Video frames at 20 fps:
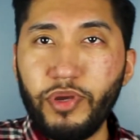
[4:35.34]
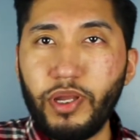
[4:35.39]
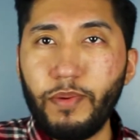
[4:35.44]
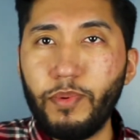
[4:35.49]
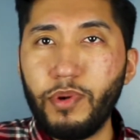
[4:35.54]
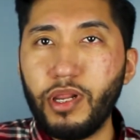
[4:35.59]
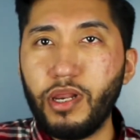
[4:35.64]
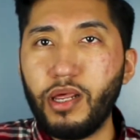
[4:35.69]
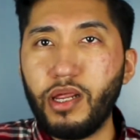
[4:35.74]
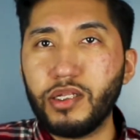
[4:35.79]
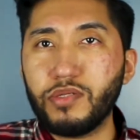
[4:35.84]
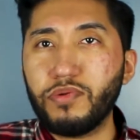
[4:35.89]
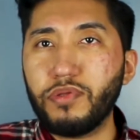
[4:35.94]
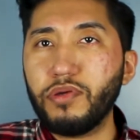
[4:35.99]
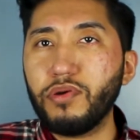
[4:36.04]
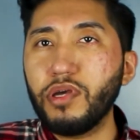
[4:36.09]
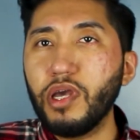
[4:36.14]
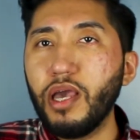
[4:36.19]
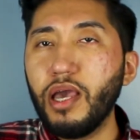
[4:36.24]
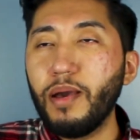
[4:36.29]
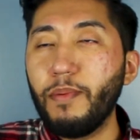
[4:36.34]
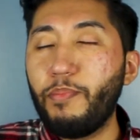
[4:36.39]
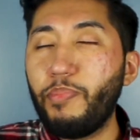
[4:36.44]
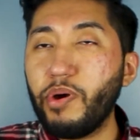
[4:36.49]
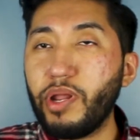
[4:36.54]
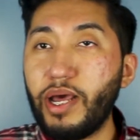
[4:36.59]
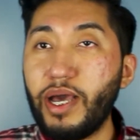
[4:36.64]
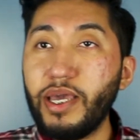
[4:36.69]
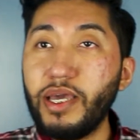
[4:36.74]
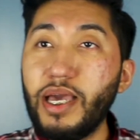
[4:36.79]
be completely honest with you,
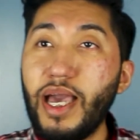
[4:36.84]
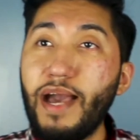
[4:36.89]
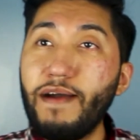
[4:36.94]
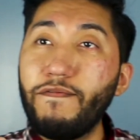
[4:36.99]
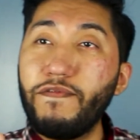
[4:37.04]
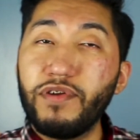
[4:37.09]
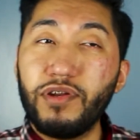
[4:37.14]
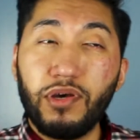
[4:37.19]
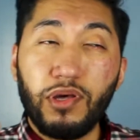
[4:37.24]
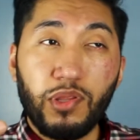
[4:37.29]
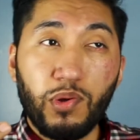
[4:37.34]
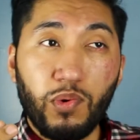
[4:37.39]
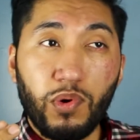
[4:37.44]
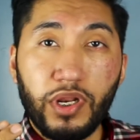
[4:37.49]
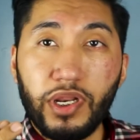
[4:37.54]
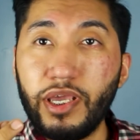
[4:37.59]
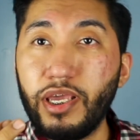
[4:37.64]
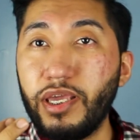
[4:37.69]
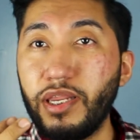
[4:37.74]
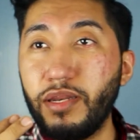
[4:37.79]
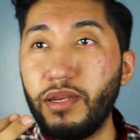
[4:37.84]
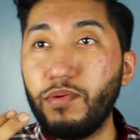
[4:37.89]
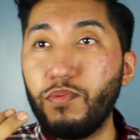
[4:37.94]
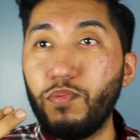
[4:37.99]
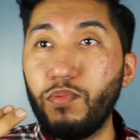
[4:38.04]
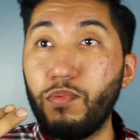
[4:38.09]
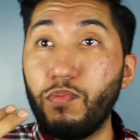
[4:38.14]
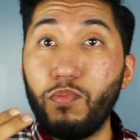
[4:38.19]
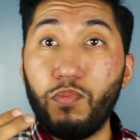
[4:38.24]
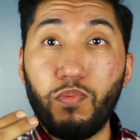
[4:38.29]
but I have another one in
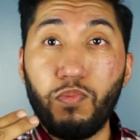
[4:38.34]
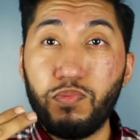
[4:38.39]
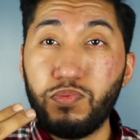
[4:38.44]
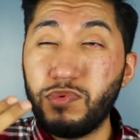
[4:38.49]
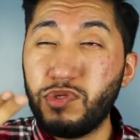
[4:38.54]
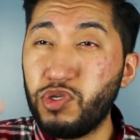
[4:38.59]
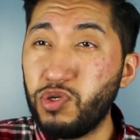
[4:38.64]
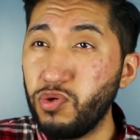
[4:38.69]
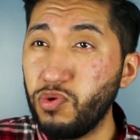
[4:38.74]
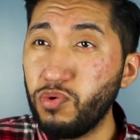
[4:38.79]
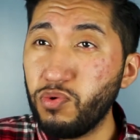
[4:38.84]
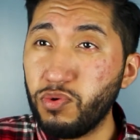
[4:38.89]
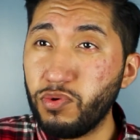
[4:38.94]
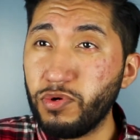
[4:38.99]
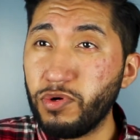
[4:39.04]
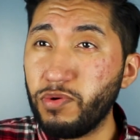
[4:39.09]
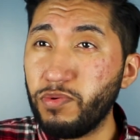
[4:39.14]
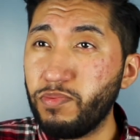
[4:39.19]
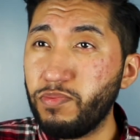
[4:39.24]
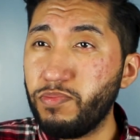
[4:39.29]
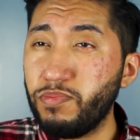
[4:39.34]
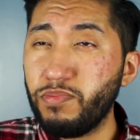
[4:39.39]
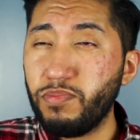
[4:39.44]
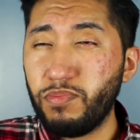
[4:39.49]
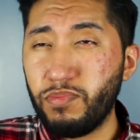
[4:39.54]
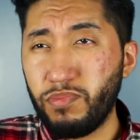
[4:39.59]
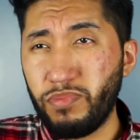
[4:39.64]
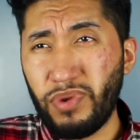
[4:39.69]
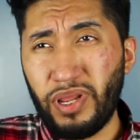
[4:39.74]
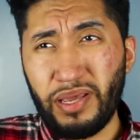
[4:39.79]

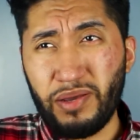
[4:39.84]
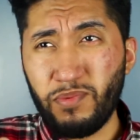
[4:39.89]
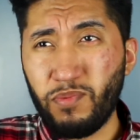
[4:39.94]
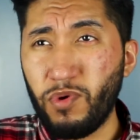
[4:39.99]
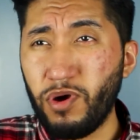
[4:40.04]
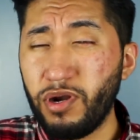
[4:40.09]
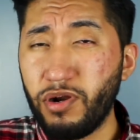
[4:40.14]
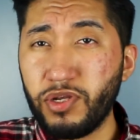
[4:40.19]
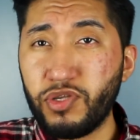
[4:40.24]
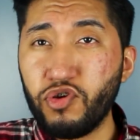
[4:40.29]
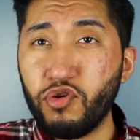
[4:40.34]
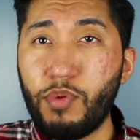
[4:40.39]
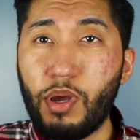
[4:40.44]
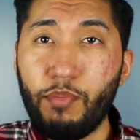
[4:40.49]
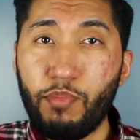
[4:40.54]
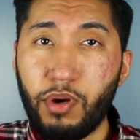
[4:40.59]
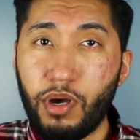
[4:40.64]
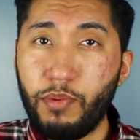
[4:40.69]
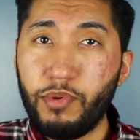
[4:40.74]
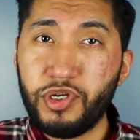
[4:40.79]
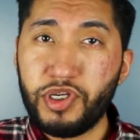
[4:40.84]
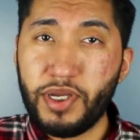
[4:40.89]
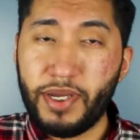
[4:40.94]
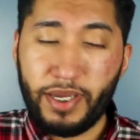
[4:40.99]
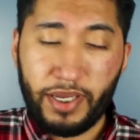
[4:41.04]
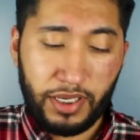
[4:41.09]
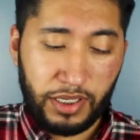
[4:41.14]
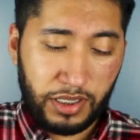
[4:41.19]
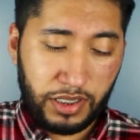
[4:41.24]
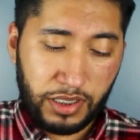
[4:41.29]
one or two of my bomber
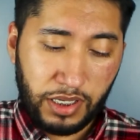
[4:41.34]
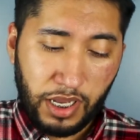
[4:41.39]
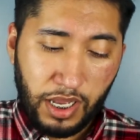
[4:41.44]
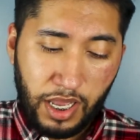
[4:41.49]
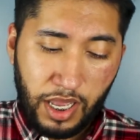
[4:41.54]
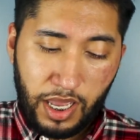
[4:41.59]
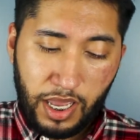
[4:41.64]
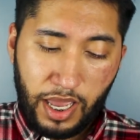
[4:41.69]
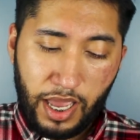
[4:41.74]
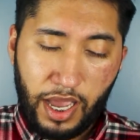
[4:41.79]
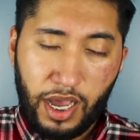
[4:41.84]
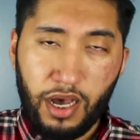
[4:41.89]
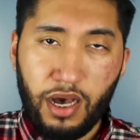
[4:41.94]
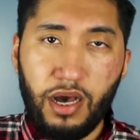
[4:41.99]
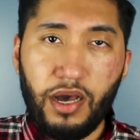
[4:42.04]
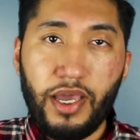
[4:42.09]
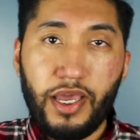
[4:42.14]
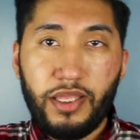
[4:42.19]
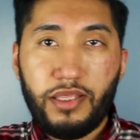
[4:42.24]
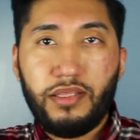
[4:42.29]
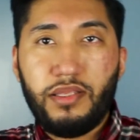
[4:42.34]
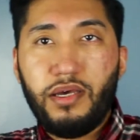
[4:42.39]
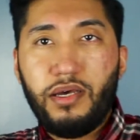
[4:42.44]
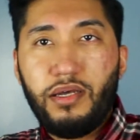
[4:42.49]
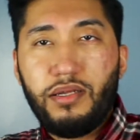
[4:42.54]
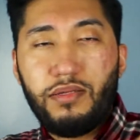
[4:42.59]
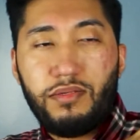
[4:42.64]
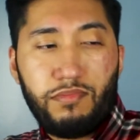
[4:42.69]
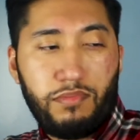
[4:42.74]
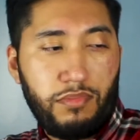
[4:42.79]
jackets in
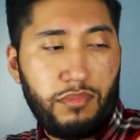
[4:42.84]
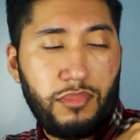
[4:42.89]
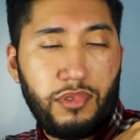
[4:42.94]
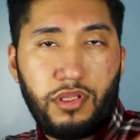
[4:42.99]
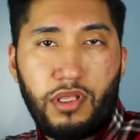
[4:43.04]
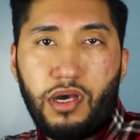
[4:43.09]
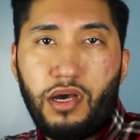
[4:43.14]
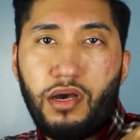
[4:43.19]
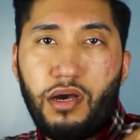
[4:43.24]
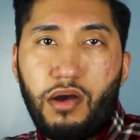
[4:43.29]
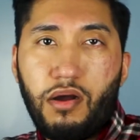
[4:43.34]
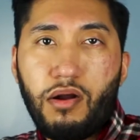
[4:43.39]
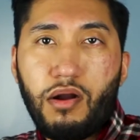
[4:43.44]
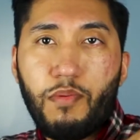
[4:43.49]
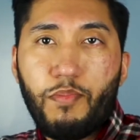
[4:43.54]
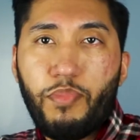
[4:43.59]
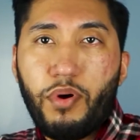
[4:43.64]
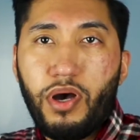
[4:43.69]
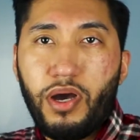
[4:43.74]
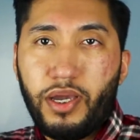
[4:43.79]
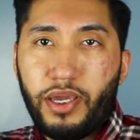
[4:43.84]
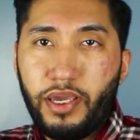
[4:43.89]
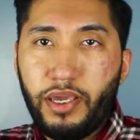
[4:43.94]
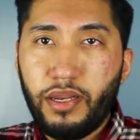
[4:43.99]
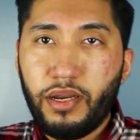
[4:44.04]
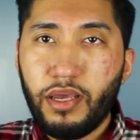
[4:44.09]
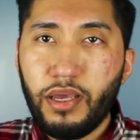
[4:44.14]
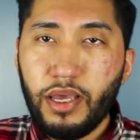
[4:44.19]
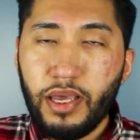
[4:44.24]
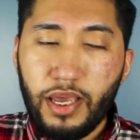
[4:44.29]
the arm
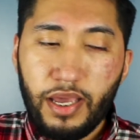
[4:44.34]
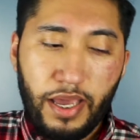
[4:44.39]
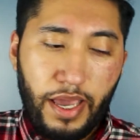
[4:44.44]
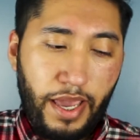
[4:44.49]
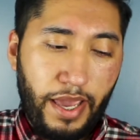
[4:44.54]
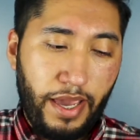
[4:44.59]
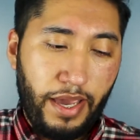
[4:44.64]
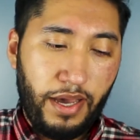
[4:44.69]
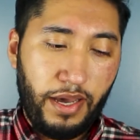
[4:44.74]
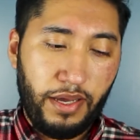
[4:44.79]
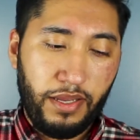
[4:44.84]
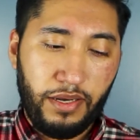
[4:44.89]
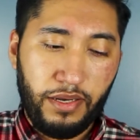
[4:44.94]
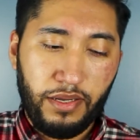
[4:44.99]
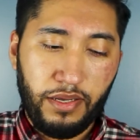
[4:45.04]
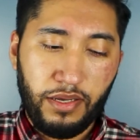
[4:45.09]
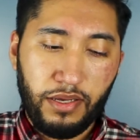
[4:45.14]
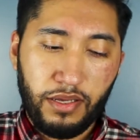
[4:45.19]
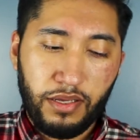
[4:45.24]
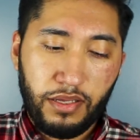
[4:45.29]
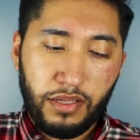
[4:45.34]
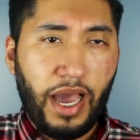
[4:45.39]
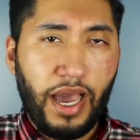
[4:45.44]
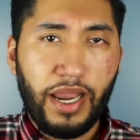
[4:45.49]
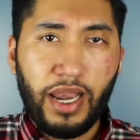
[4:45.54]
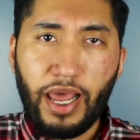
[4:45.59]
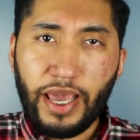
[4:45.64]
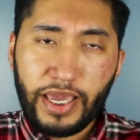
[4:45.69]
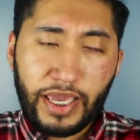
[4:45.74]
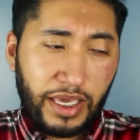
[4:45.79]
pocket, and I
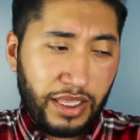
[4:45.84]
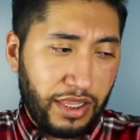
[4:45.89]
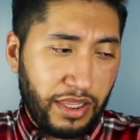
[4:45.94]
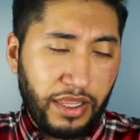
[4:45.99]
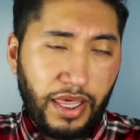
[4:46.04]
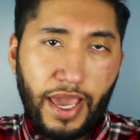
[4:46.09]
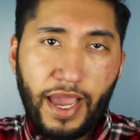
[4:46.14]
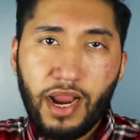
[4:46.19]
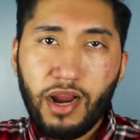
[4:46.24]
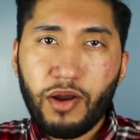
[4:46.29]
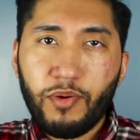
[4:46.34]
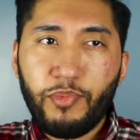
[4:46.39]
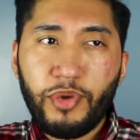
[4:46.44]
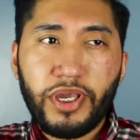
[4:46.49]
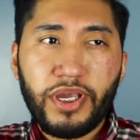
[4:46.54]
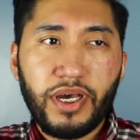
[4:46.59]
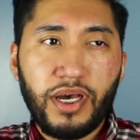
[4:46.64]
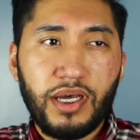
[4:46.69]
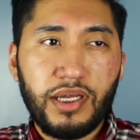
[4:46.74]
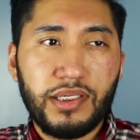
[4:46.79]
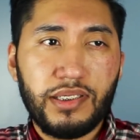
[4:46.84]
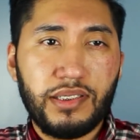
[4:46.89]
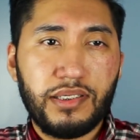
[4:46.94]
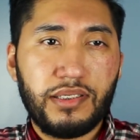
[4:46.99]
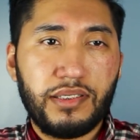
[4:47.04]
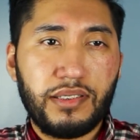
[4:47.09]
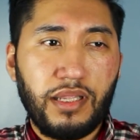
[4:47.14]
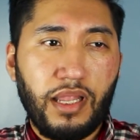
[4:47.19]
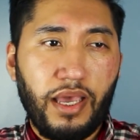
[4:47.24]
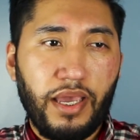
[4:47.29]
like it there
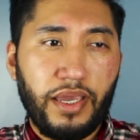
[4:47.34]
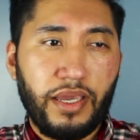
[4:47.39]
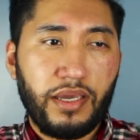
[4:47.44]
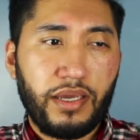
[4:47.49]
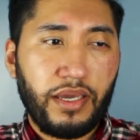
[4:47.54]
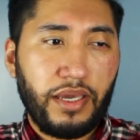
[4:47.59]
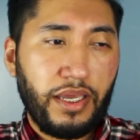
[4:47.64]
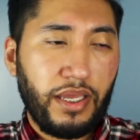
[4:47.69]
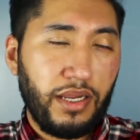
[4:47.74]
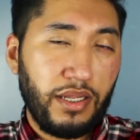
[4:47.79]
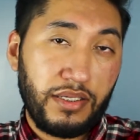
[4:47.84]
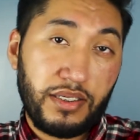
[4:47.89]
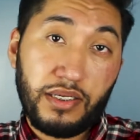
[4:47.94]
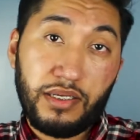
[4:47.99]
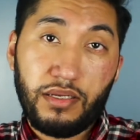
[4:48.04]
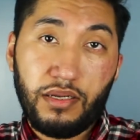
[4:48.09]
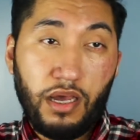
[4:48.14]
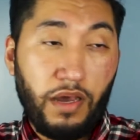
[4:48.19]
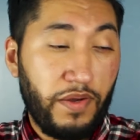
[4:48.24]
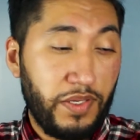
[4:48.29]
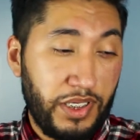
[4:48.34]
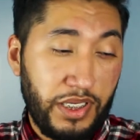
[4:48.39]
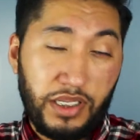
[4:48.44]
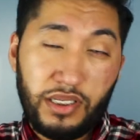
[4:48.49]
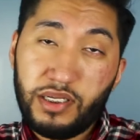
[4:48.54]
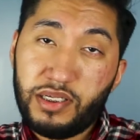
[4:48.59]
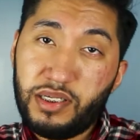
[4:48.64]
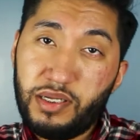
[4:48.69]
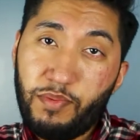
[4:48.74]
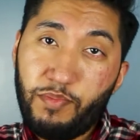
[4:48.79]
because like it doesn't, obviously
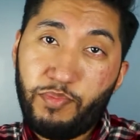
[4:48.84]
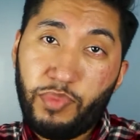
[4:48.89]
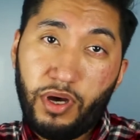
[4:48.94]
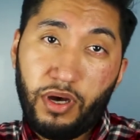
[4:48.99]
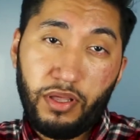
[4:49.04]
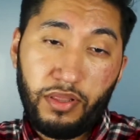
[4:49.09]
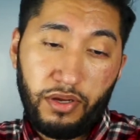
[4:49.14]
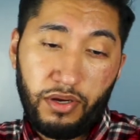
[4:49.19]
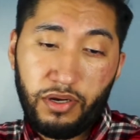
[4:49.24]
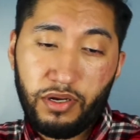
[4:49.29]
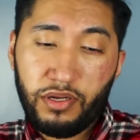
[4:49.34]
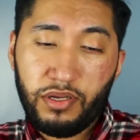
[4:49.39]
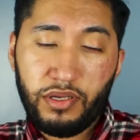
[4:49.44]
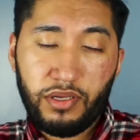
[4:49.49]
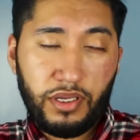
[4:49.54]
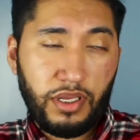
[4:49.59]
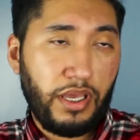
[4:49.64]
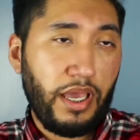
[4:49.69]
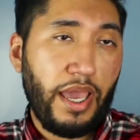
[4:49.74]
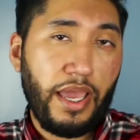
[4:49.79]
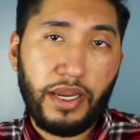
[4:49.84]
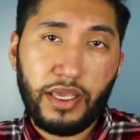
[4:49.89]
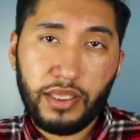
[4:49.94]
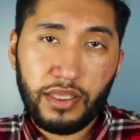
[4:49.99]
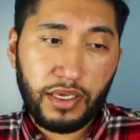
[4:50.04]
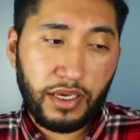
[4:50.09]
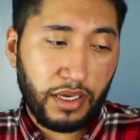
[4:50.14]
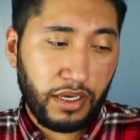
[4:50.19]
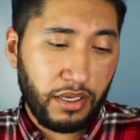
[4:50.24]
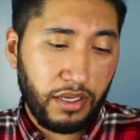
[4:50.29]
doesn't bother
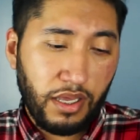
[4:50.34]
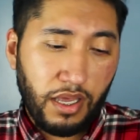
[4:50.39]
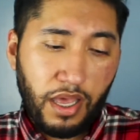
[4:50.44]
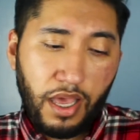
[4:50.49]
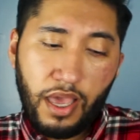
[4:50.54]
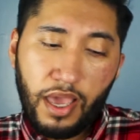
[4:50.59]
anything.